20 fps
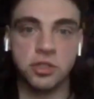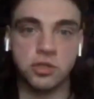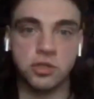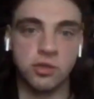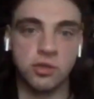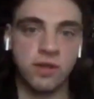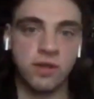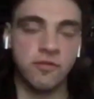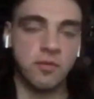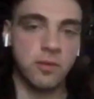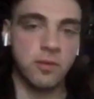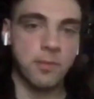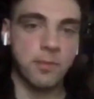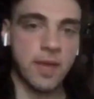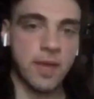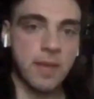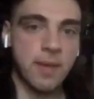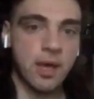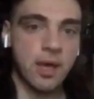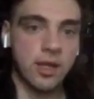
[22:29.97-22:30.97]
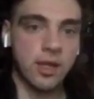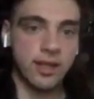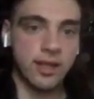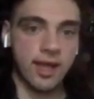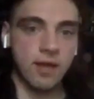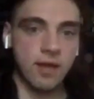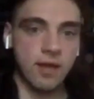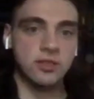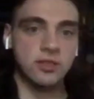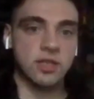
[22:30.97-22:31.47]
straight from a PayPal
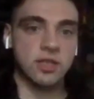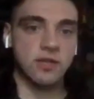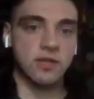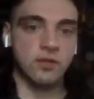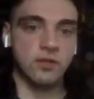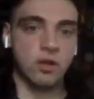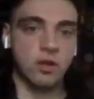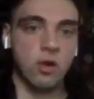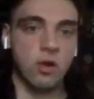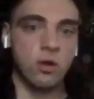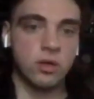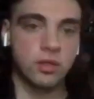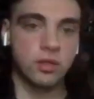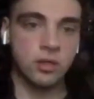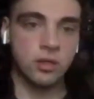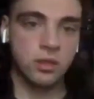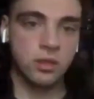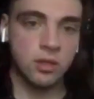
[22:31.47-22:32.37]
account instead of a card?